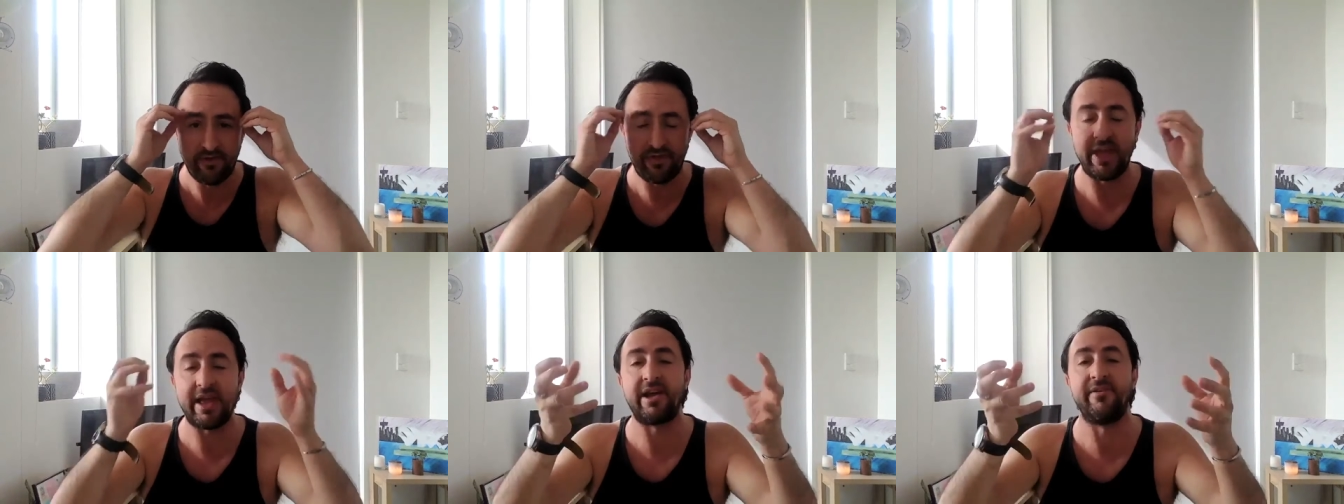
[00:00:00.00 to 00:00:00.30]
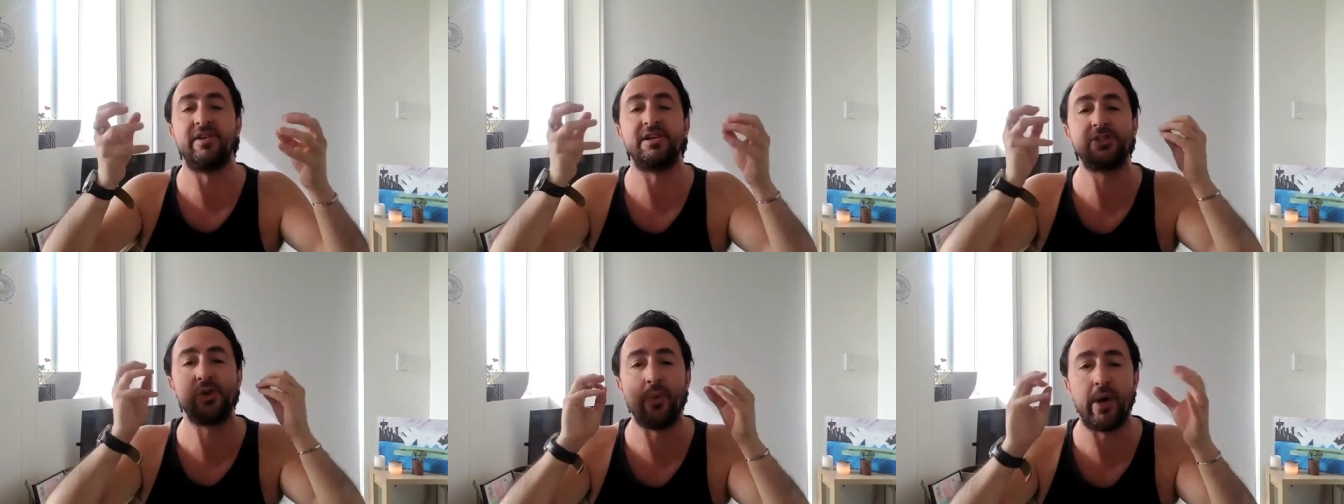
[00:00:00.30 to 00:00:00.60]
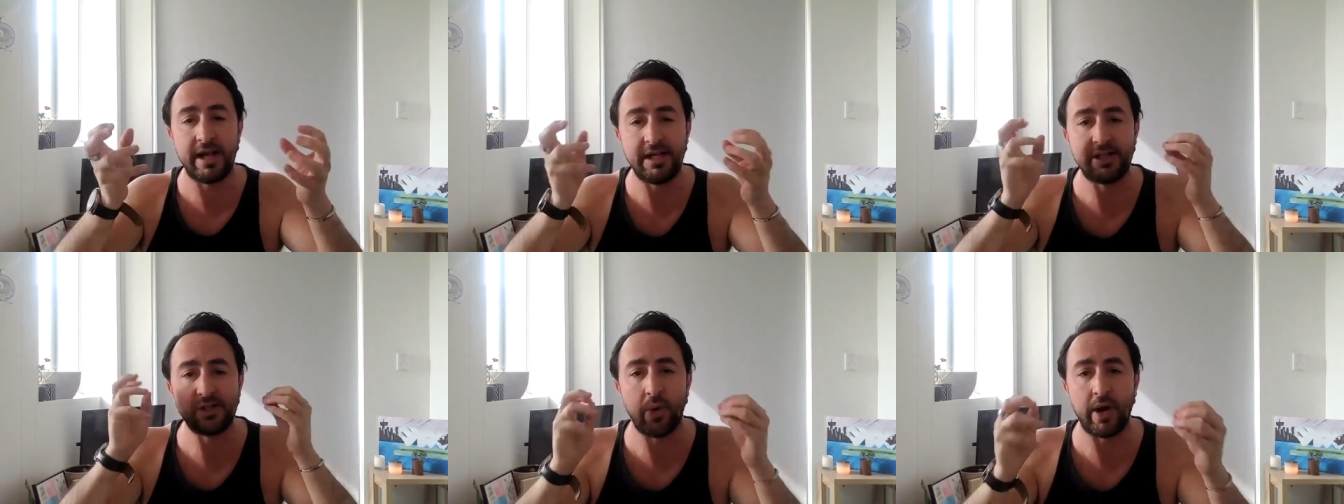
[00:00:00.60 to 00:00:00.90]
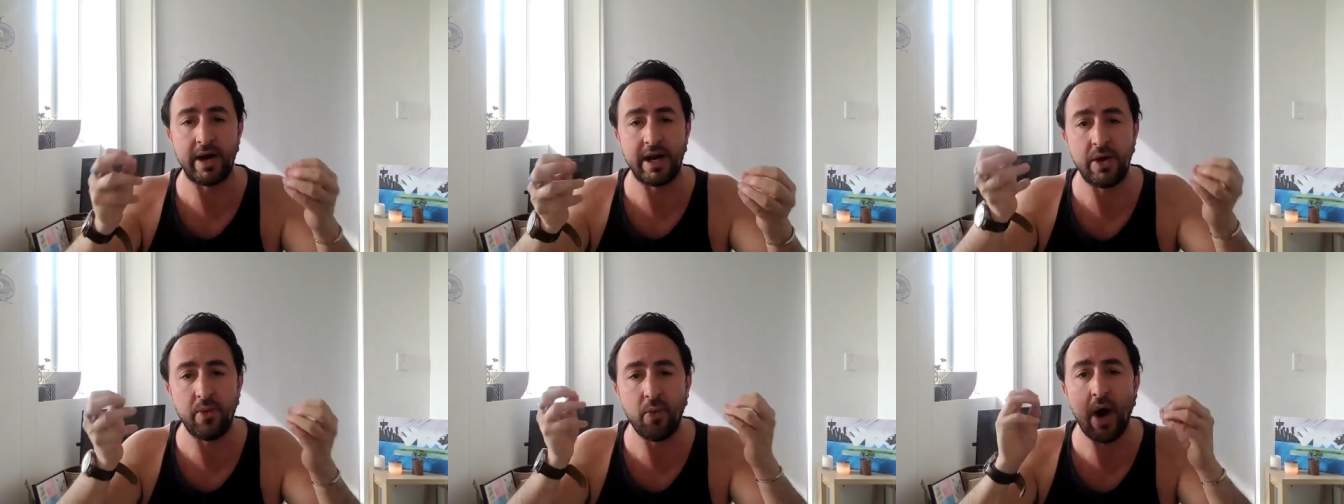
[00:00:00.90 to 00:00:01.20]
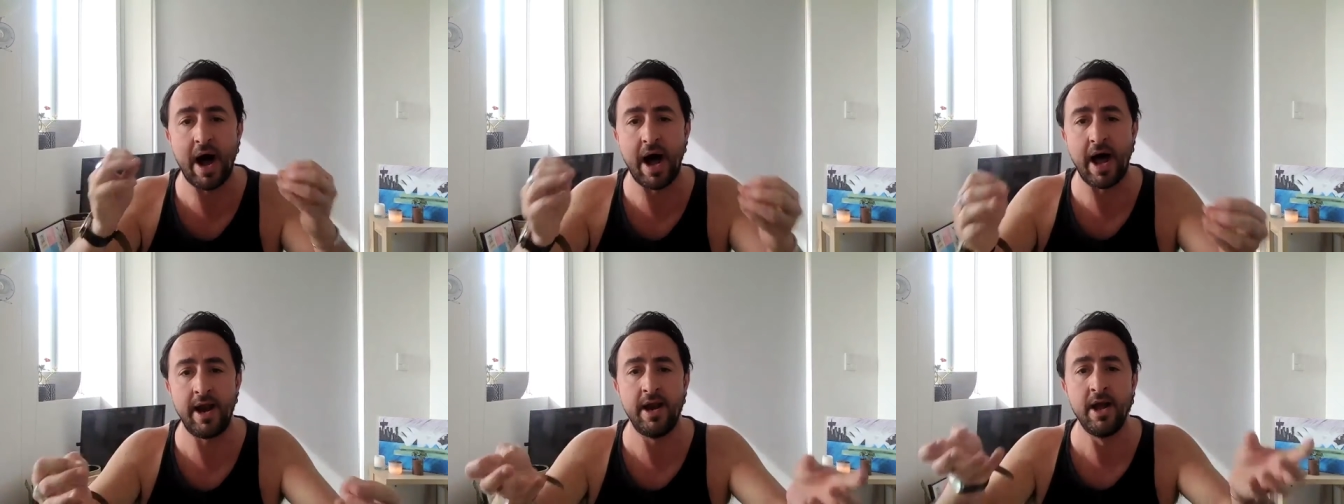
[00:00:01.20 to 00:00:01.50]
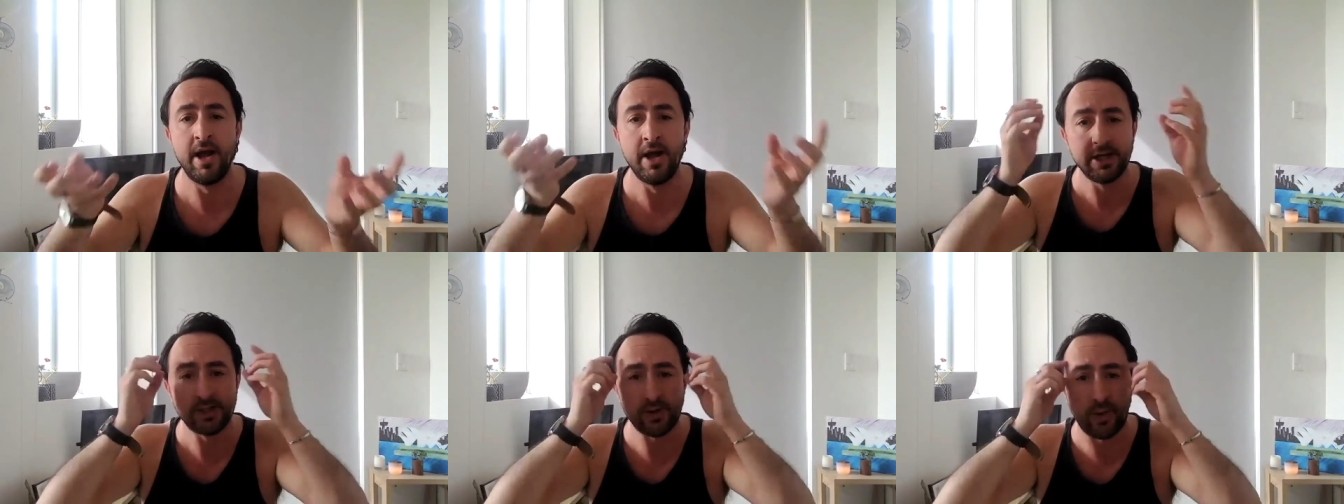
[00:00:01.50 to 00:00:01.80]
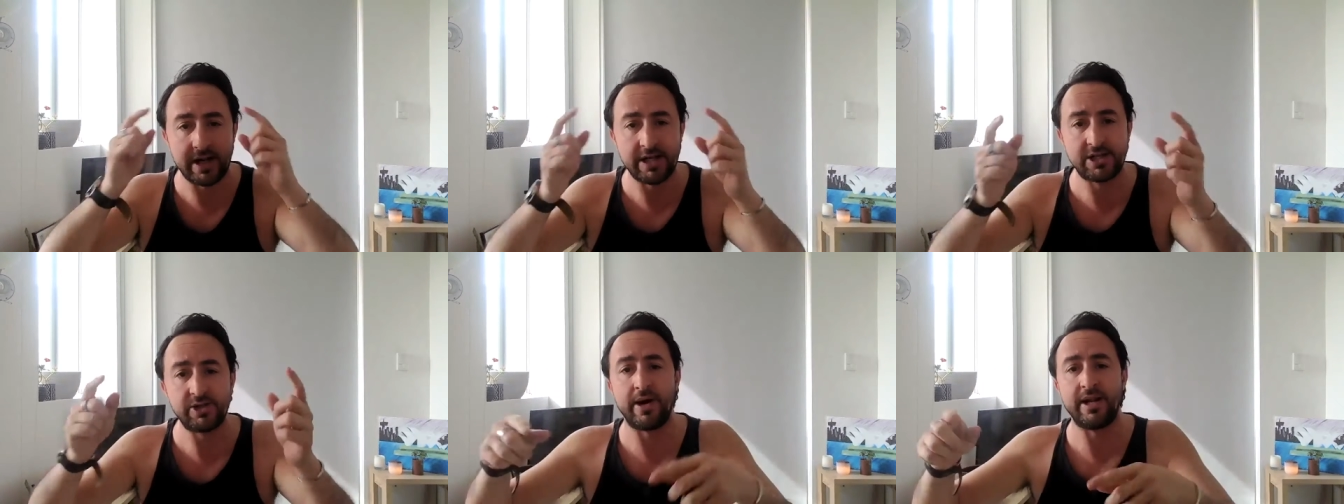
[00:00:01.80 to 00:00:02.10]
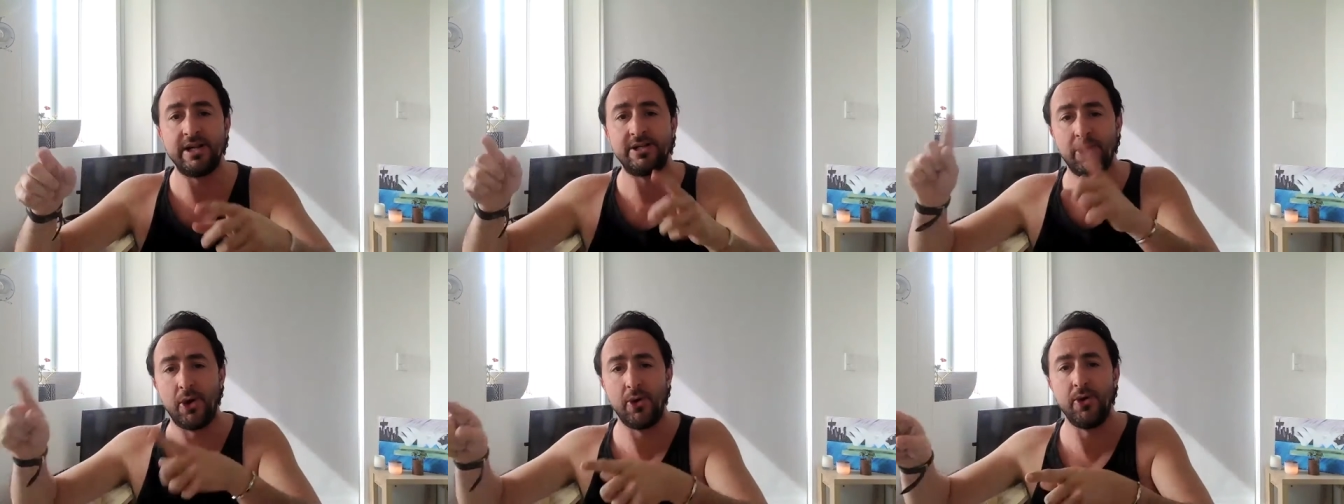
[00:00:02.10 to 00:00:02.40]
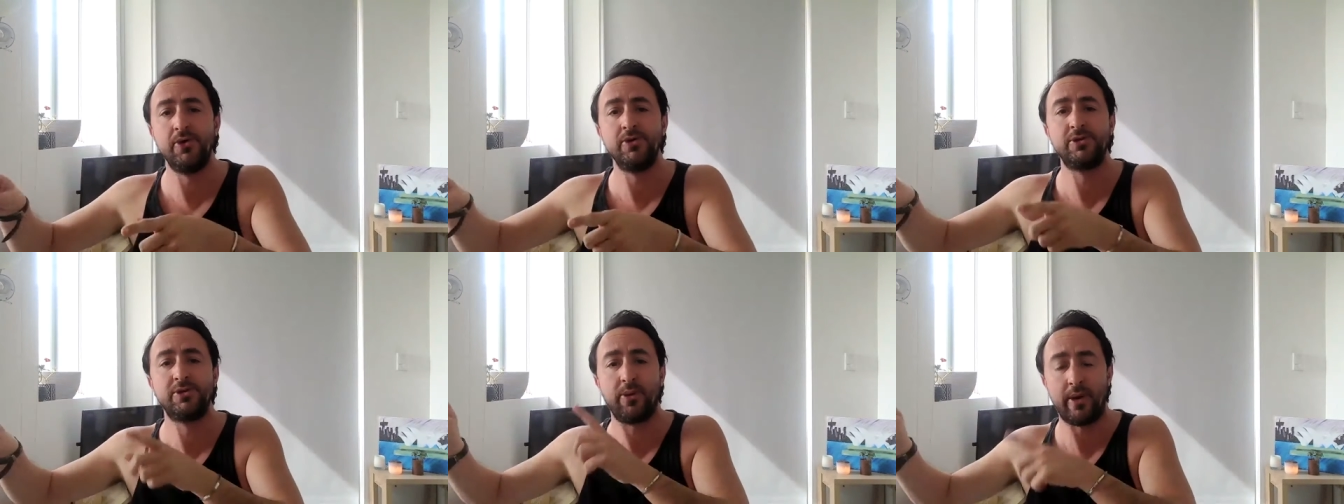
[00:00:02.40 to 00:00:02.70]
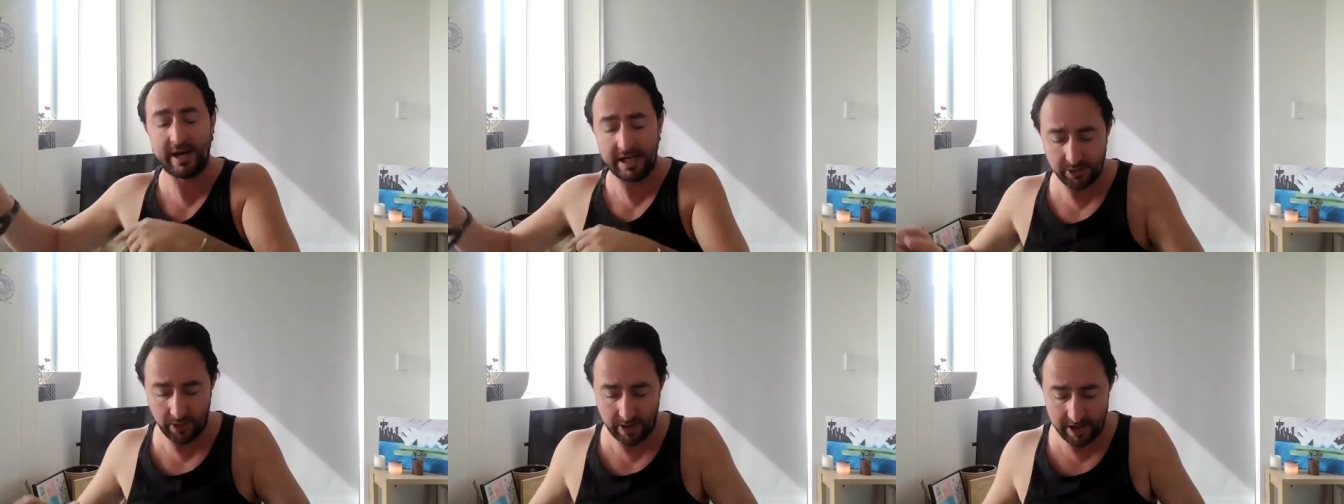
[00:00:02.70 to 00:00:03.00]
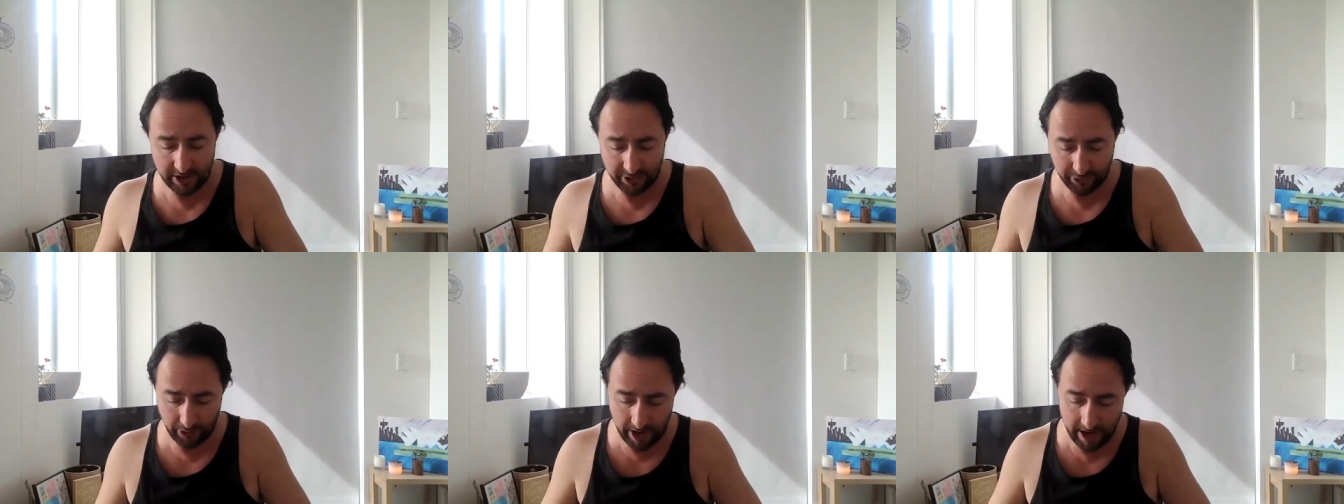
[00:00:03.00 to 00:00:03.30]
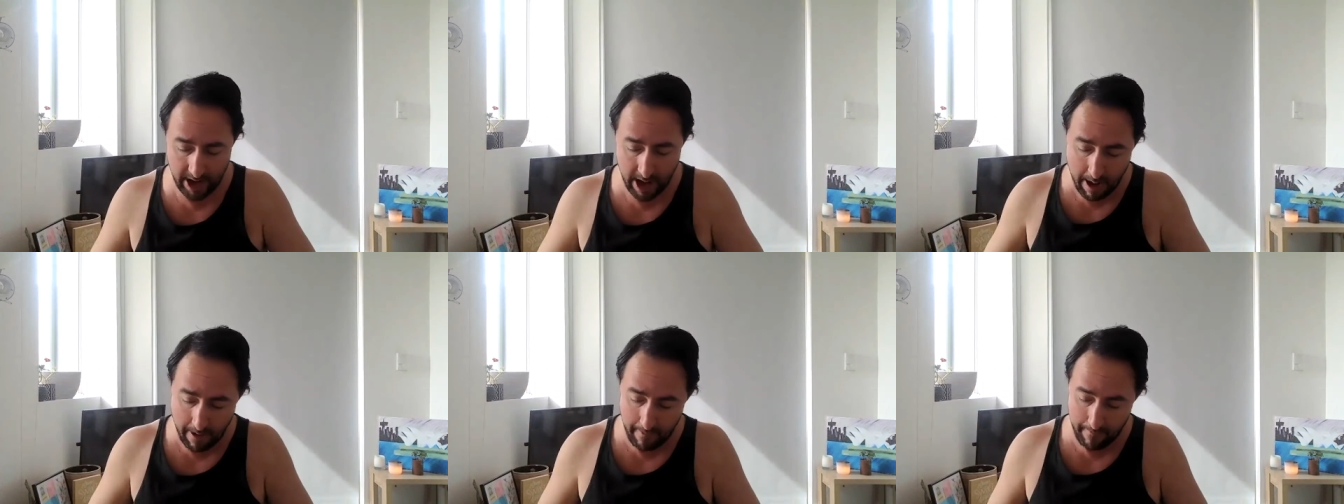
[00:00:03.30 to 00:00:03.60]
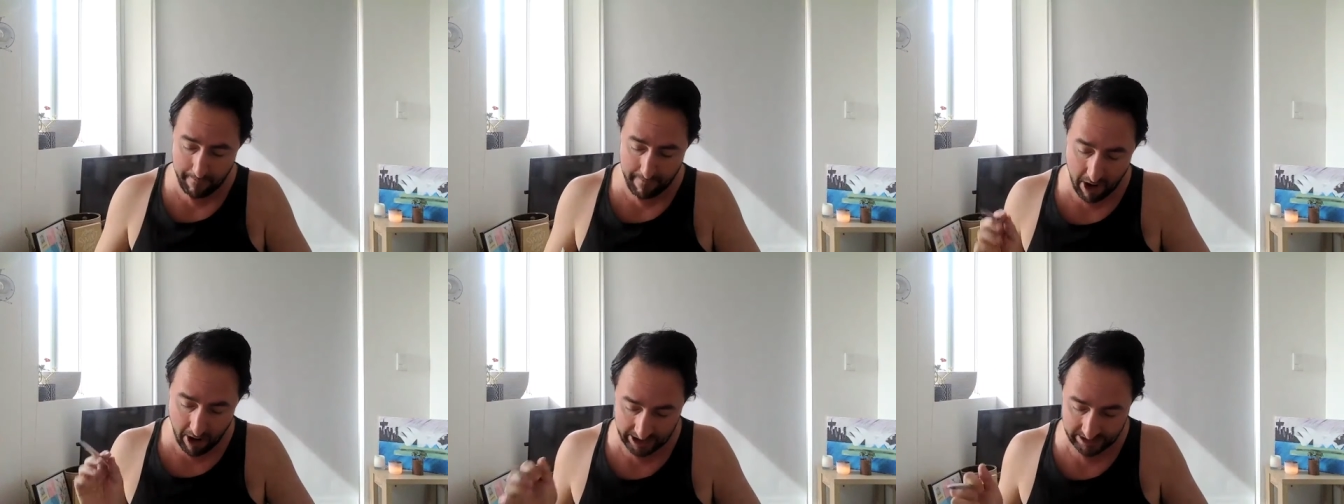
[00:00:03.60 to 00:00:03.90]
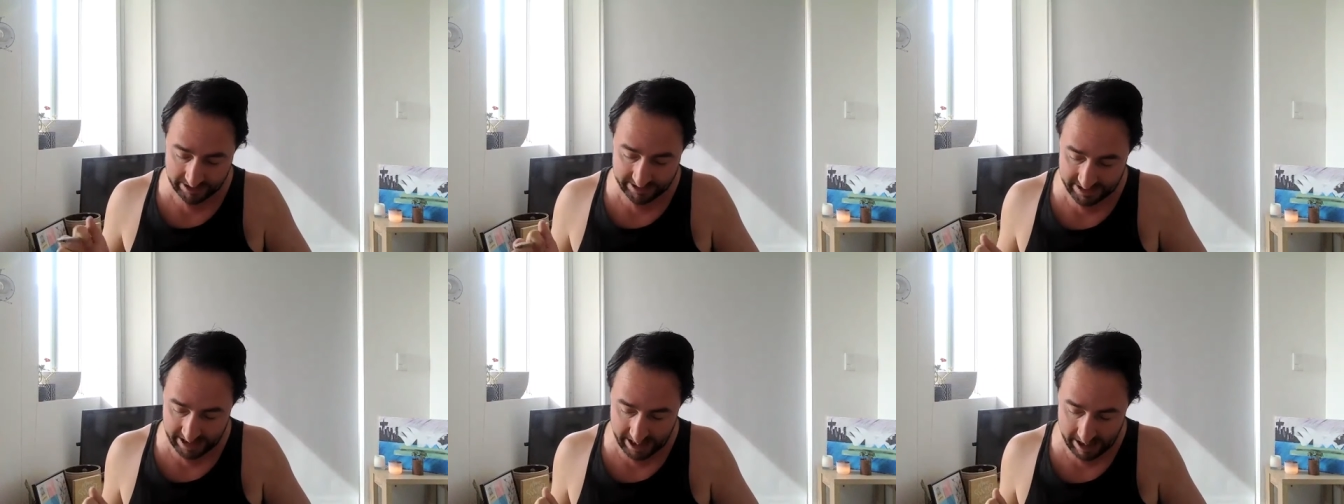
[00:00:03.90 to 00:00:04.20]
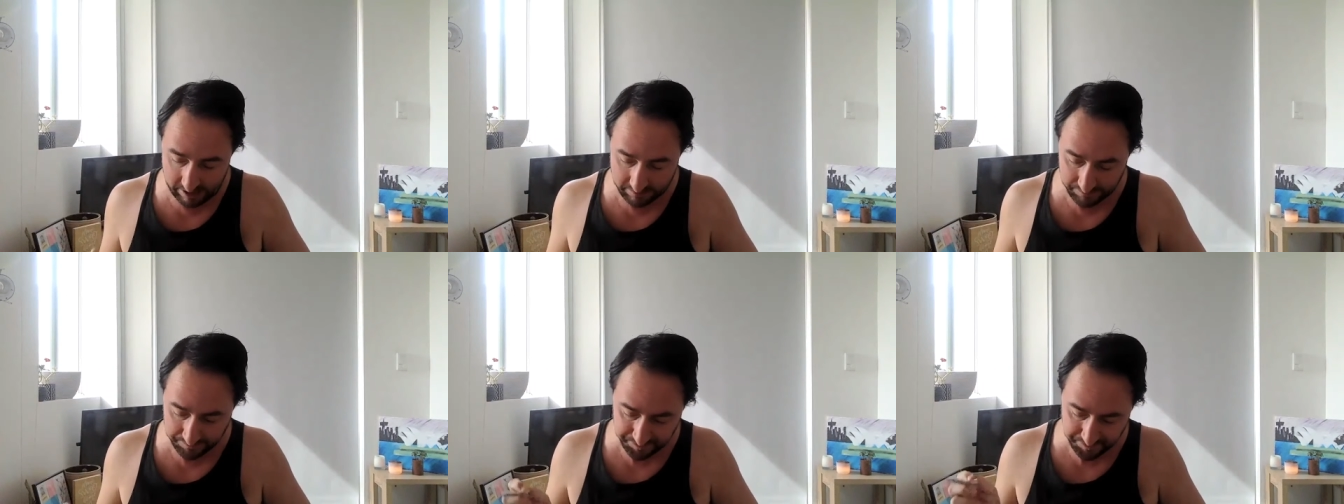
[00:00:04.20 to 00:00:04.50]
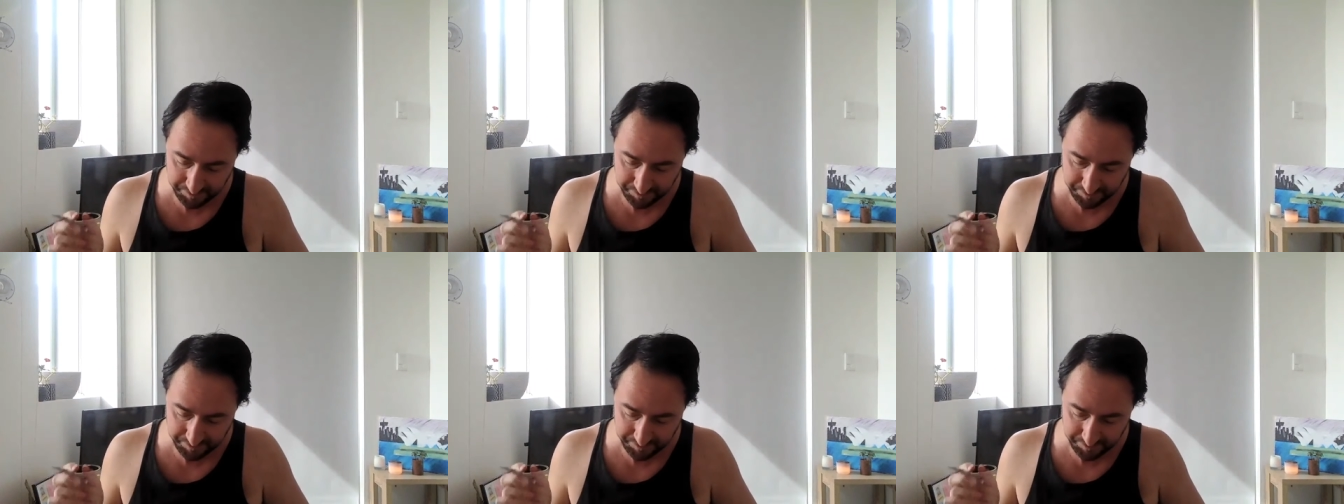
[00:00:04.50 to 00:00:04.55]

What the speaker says: think of a 2021, 2022, 2023 mindset.